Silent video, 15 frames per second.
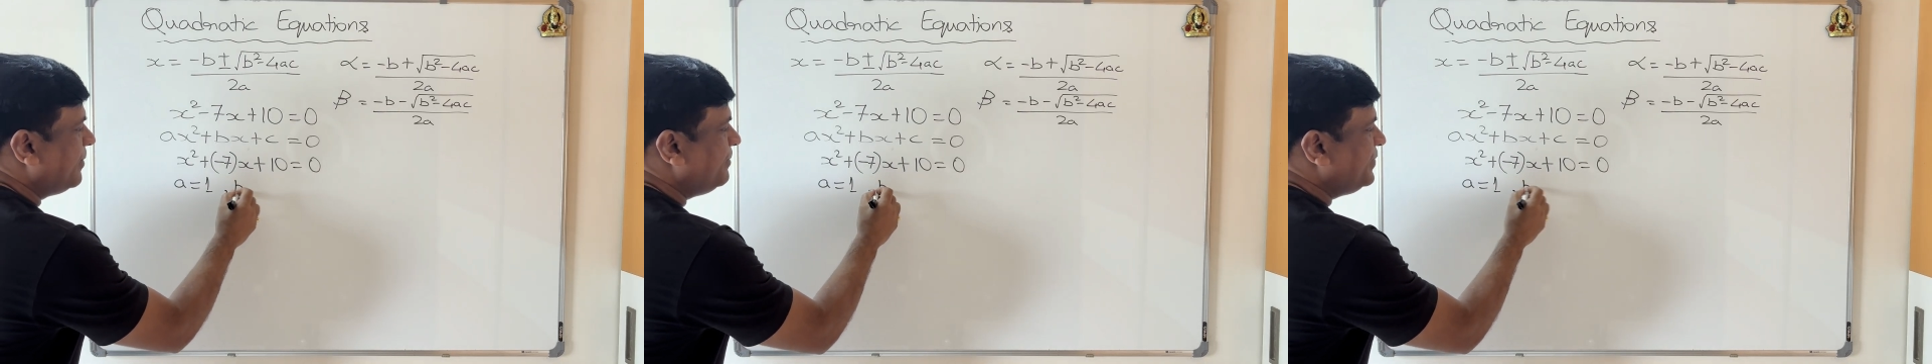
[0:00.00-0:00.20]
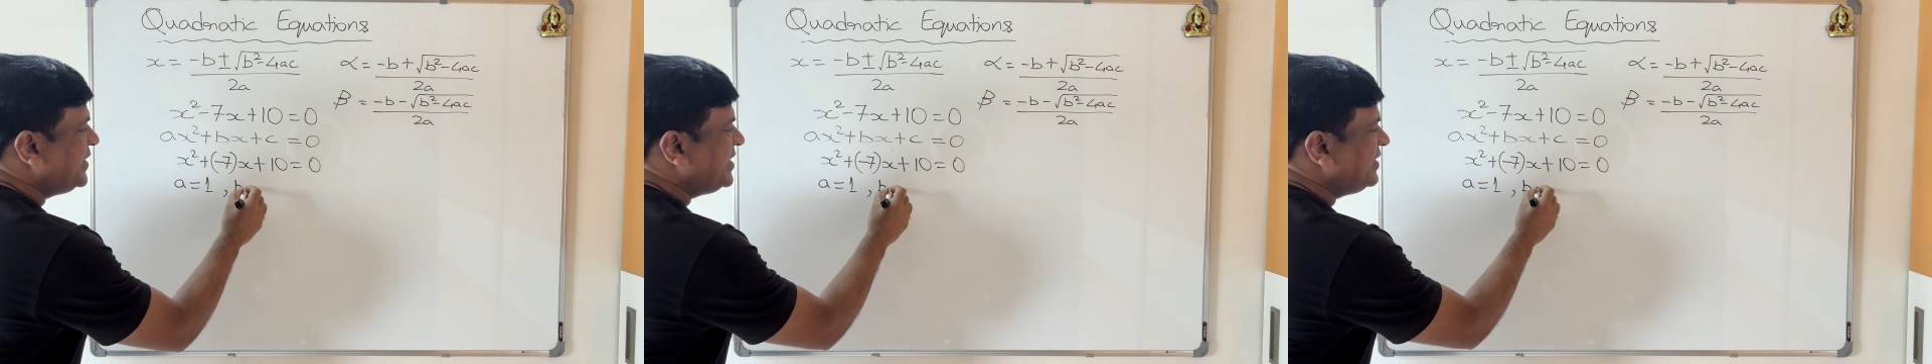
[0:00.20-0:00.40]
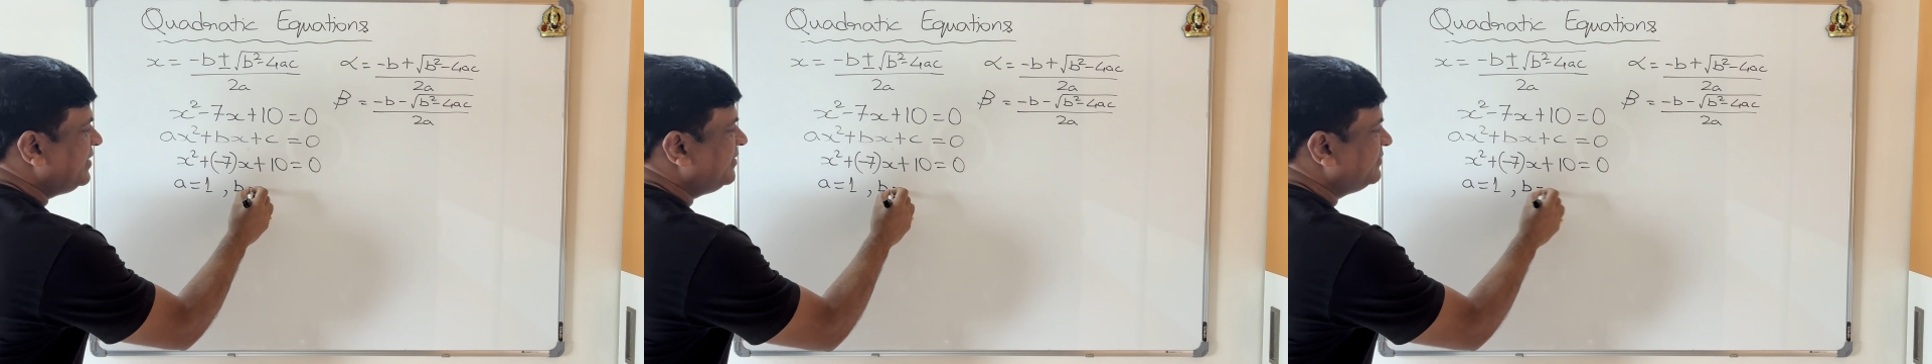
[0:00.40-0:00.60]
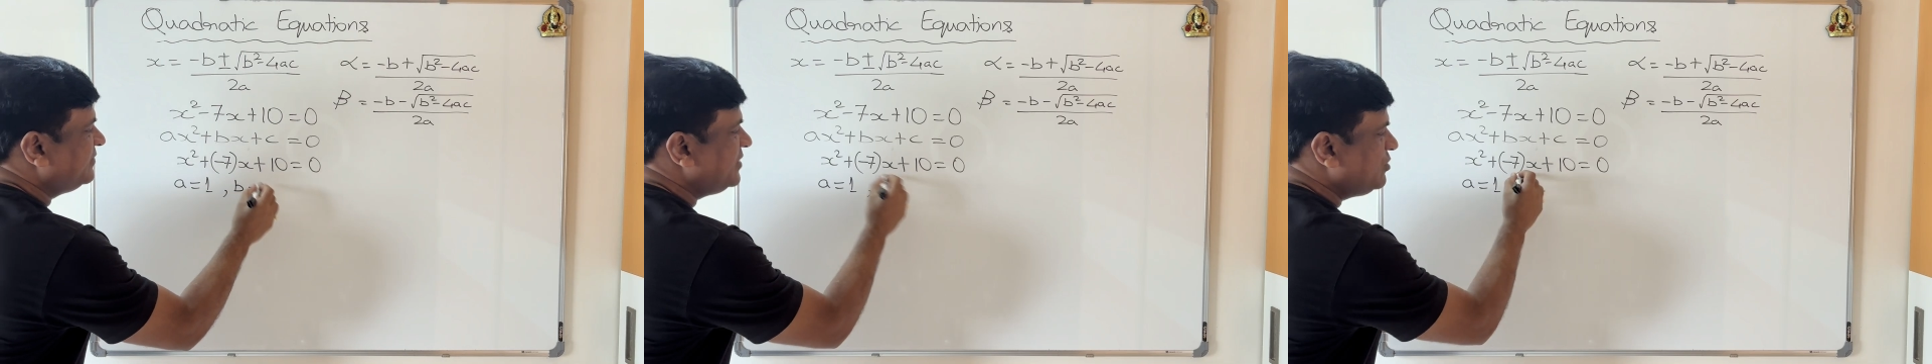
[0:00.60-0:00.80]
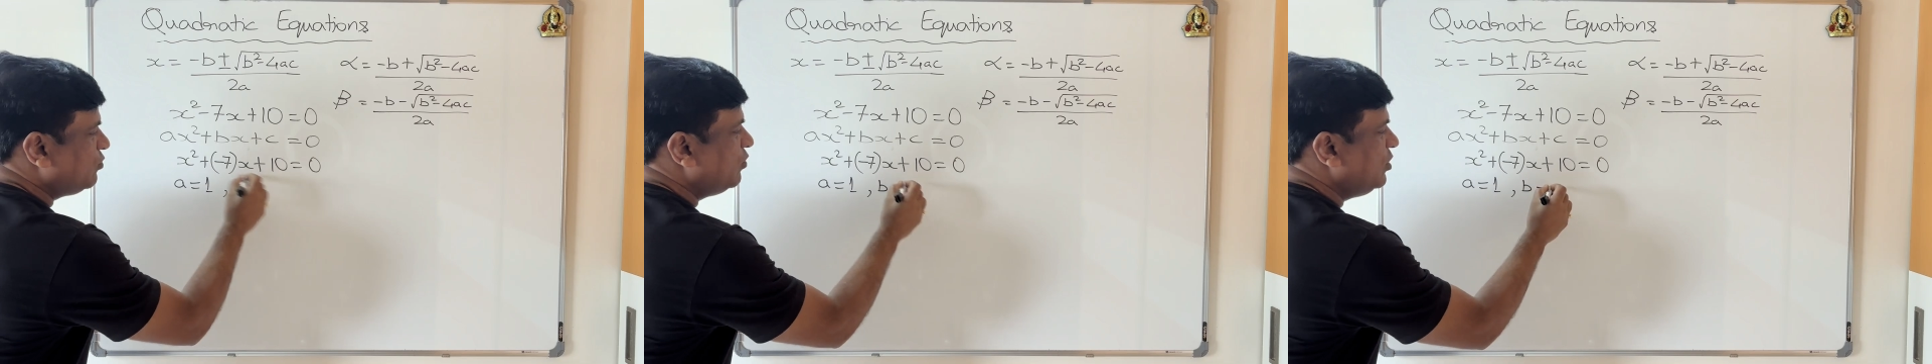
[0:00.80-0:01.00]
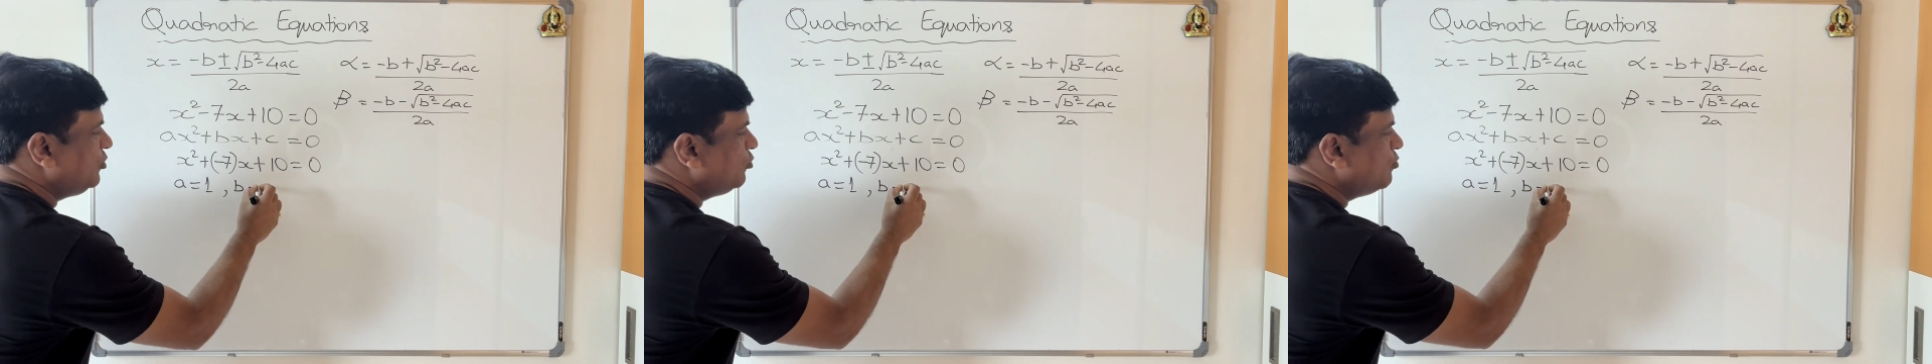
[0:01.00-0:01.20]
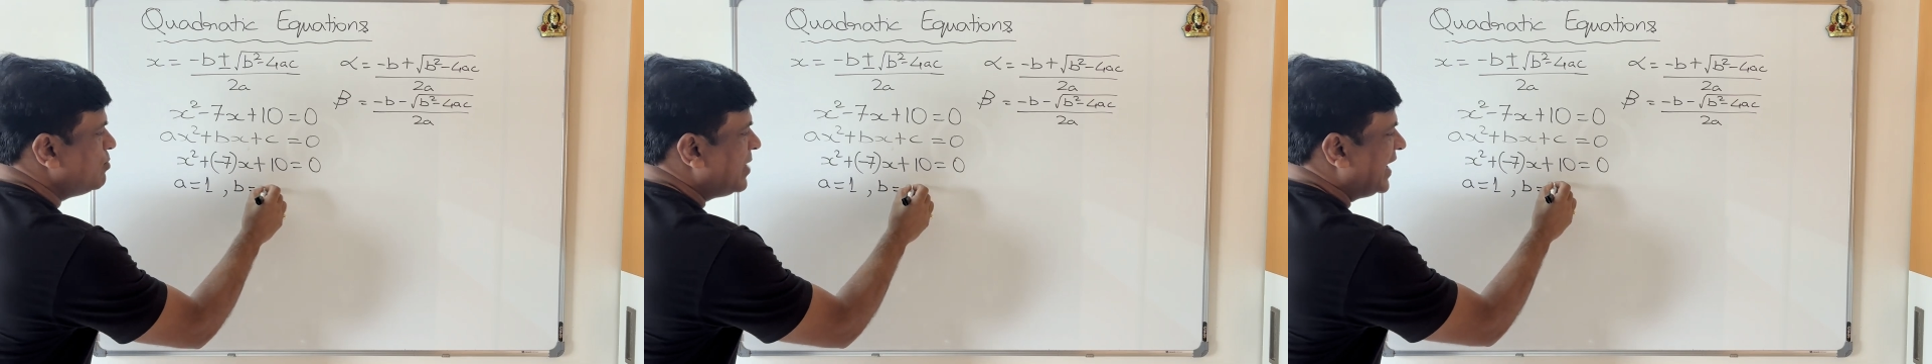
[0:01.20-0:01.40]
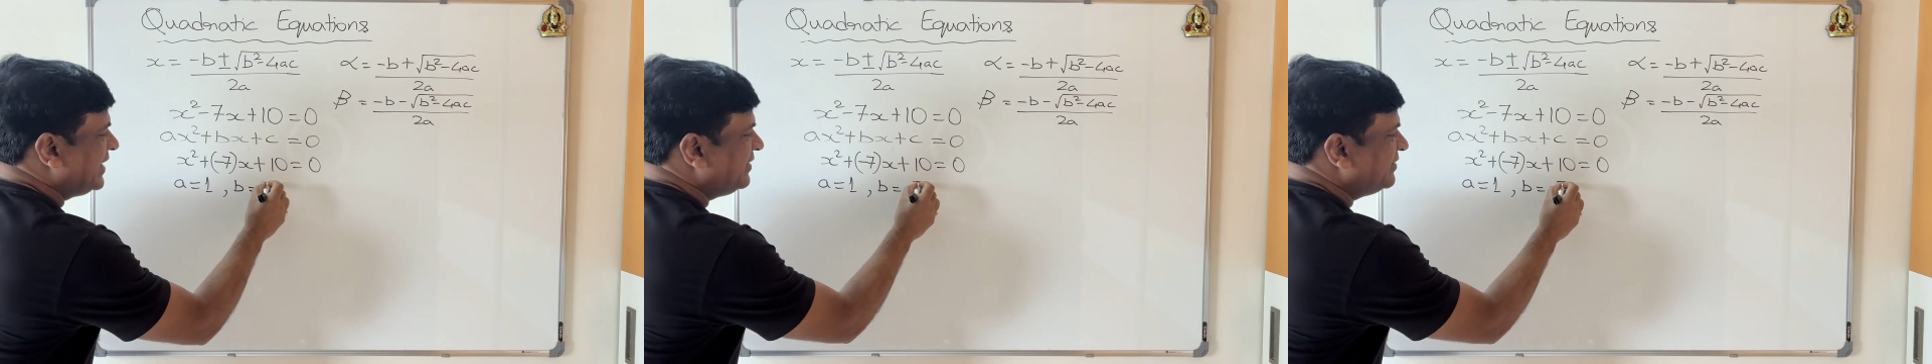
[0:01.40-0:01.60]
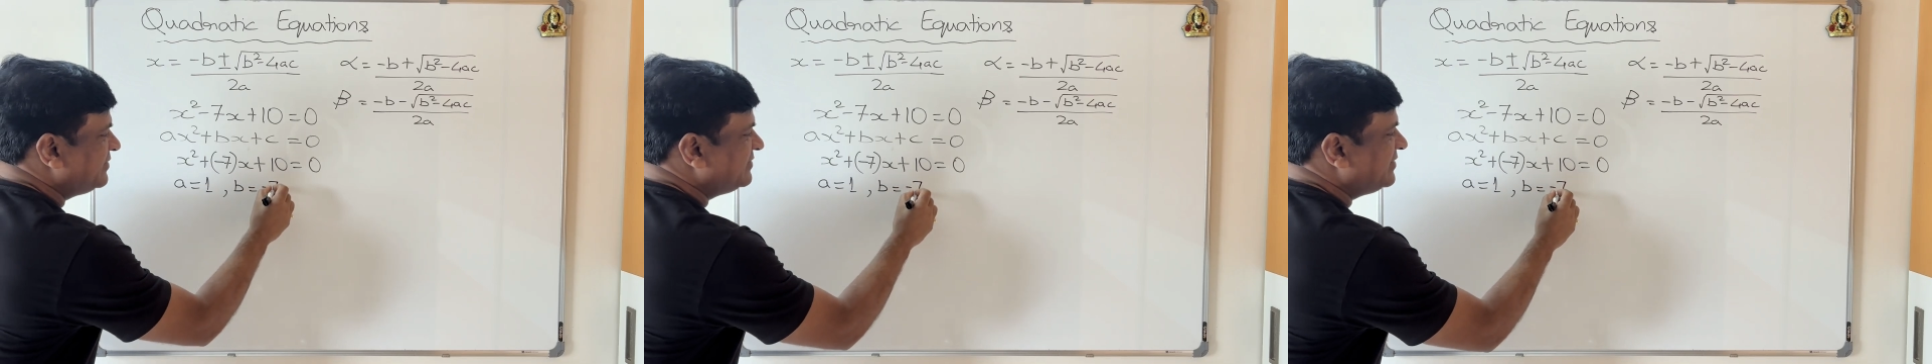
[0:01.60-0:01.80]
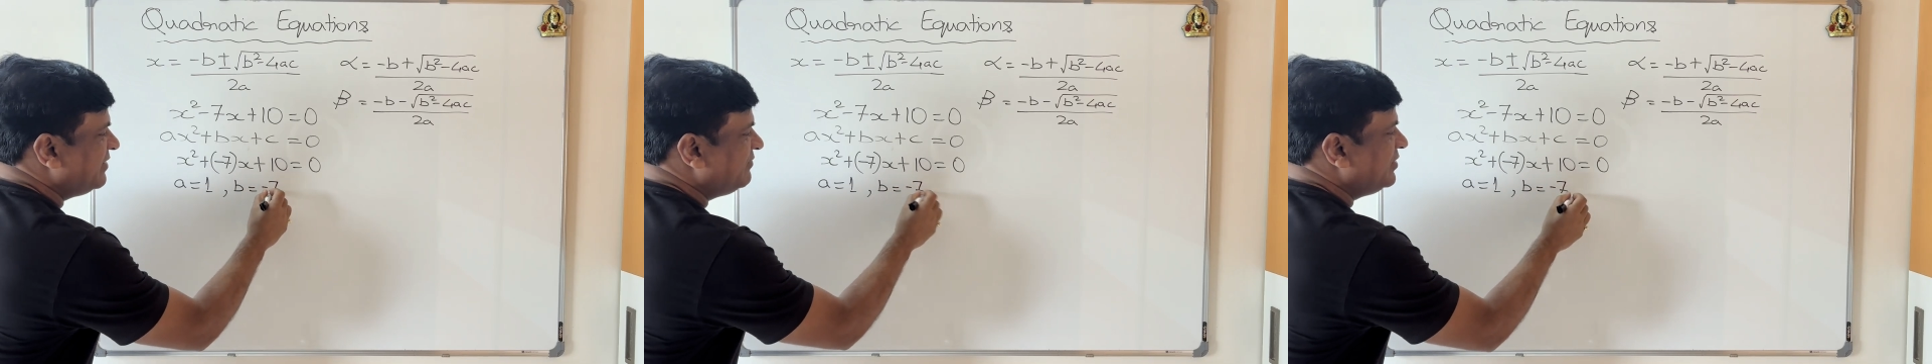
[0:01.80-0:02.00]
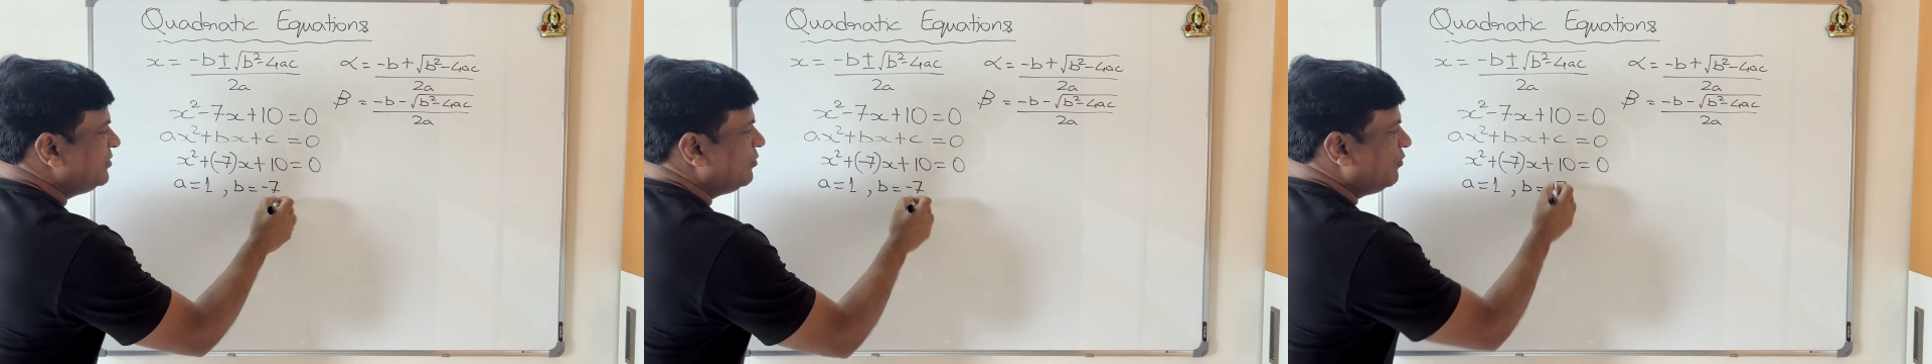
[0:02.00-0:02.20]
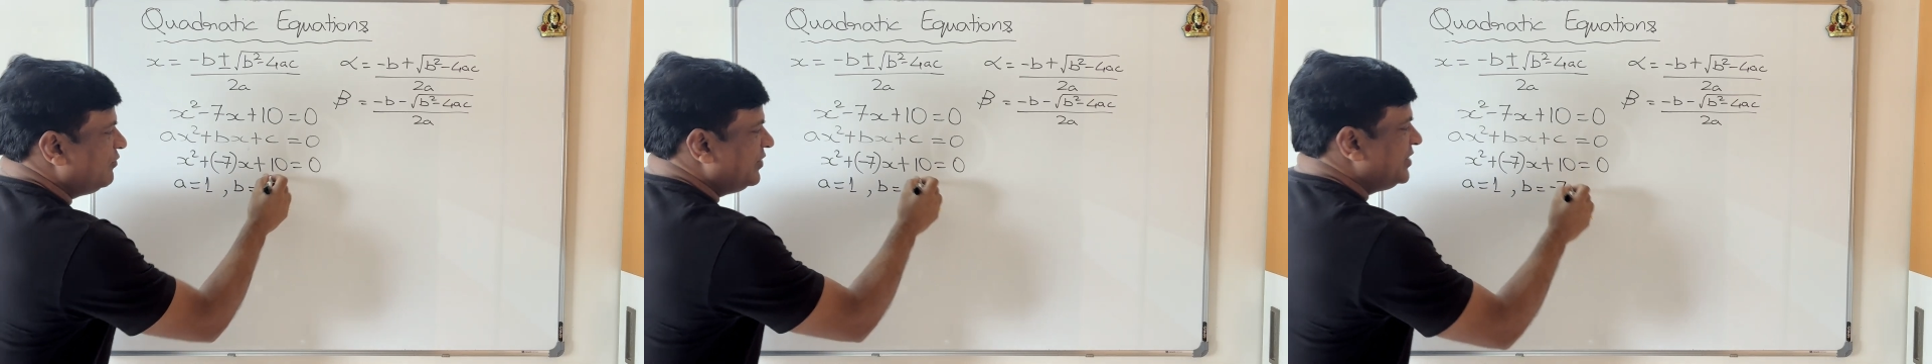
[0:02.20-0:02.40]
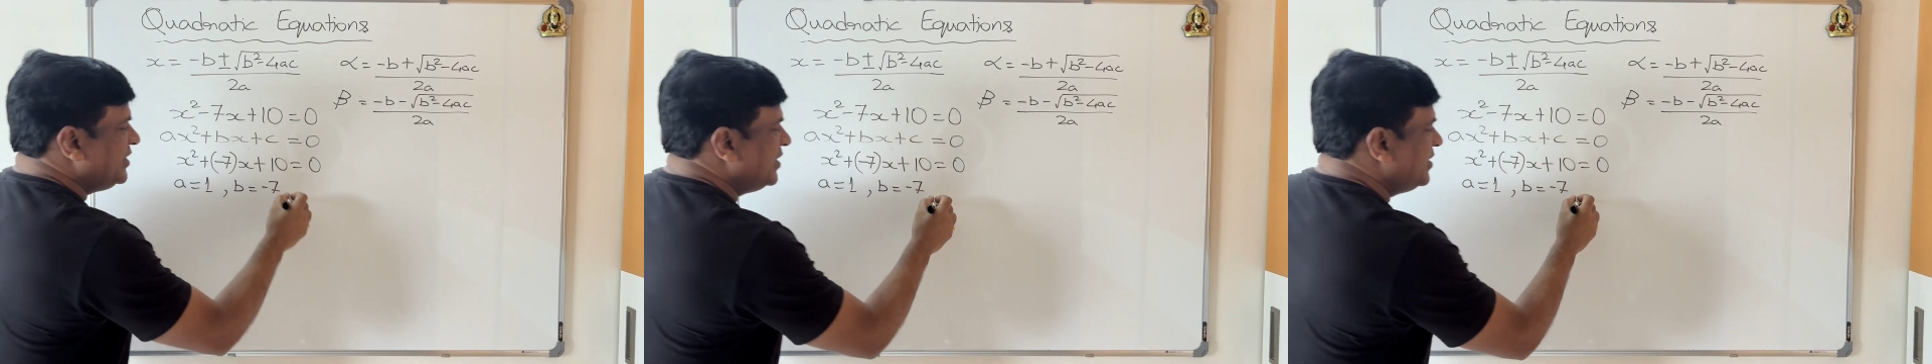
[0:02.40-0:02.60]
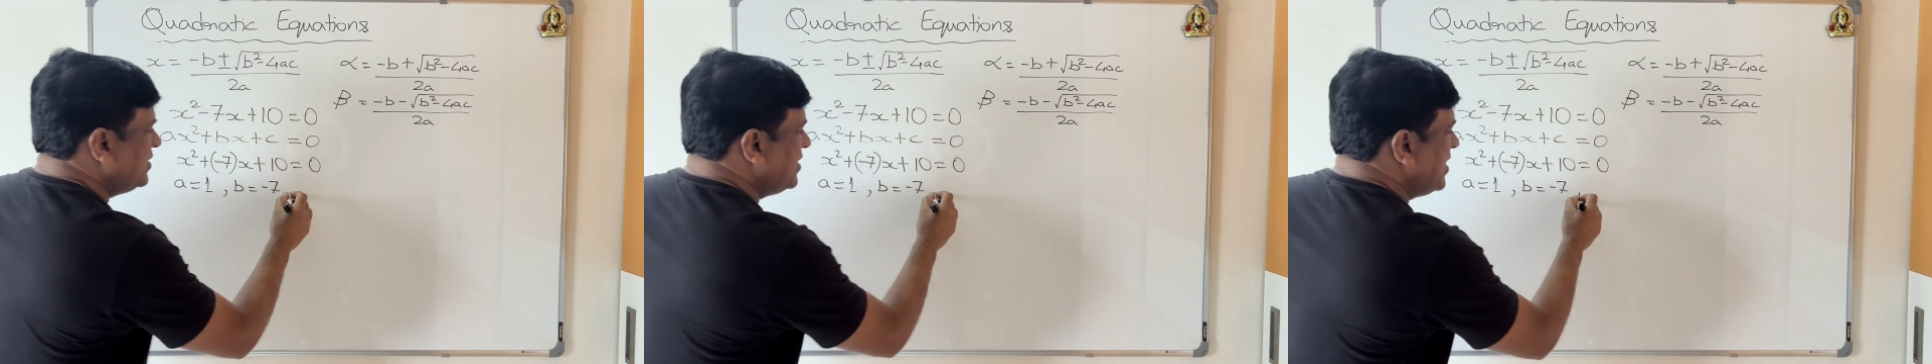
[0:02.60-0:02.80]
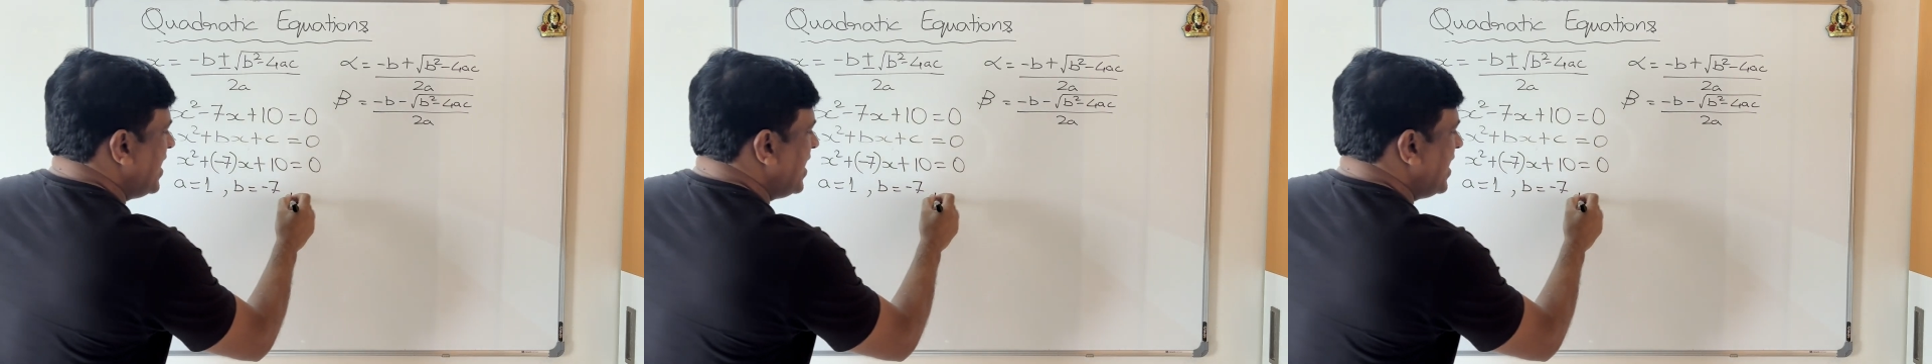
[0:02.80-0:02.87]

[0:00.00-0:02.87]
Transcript: b is equal to minus 7 over here,